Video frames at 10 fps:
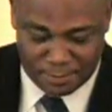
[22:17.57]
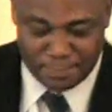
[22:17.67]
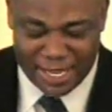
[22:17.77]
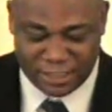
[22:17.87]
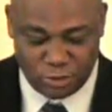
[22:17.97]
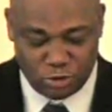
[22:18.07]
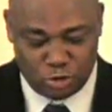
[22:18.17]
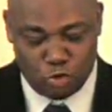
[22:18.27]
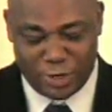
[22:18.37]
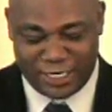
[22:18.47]
Matthew
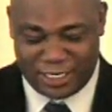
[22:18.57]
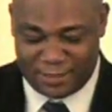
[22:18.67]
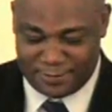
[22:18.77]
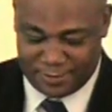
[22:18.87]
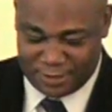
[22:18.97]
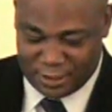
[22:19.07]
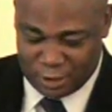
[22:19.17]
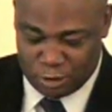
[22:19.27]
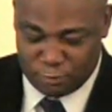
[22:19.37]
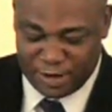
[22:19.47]
20.
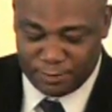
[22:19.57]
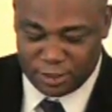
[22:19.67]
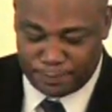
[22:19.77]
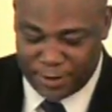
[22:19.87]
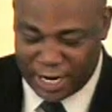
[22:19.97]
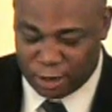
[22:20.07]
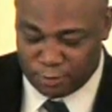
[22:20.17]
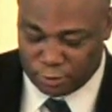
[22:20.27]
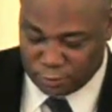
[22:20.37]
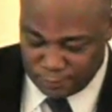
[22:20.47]
Remember the
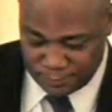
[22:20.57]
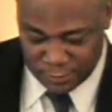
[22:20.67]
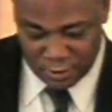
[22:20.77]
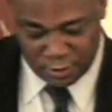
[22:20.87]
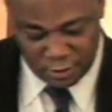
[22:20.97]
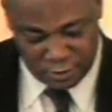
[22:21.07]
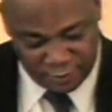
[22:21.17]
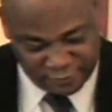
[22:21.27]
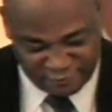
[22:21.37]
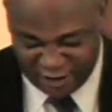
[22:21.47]
parable
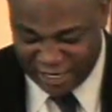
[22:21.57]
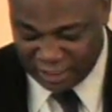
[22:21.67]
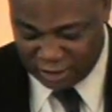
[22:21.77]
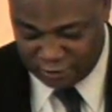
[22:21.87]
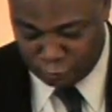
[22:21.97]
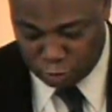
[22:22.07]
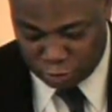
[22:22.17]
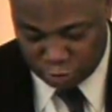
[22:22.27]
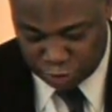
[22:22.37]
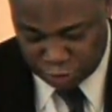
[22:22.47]
of the vineyard
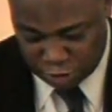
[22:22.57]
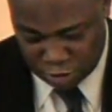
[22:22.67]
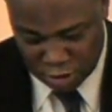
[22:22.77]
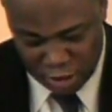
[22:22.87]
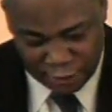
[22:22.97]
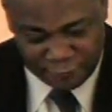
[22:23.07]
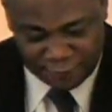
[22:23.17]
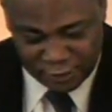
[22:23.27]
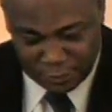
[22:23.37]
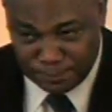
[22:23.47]
workers. Are you
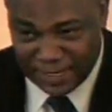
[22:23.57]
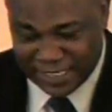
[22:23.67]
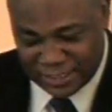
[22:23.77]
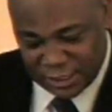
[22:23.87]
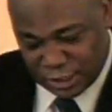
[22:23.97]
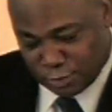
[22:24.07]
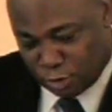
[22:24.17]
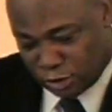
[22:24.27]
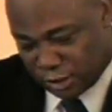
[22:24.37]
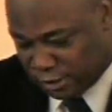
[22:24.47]
feeling blessed this
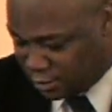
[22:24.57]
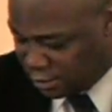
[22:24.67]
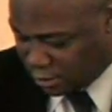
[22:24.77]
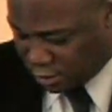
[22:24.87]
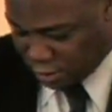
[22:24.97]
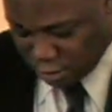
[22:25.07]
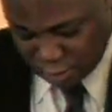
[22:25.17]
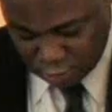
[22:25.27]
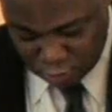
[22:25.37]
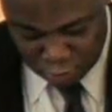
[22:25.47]
morning?
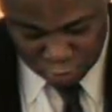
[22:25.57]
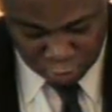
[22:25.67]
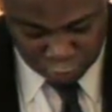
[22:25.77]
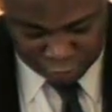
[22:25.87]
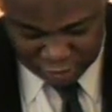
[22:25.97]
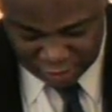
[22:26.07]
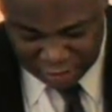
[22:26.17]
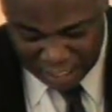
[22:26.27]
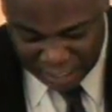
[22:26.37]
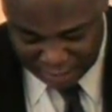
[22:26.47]
Oh, glory to
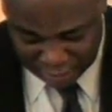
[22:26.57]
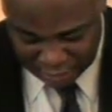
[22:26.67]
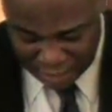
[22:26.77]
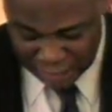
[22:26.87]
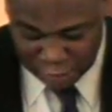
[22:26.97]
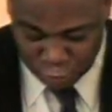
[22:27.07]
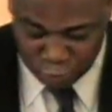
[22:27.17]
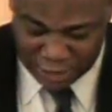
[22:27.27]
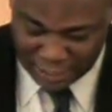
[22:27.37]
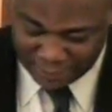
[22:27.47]
God.
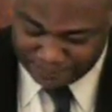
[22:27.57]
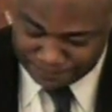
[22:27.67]
Hallelujah.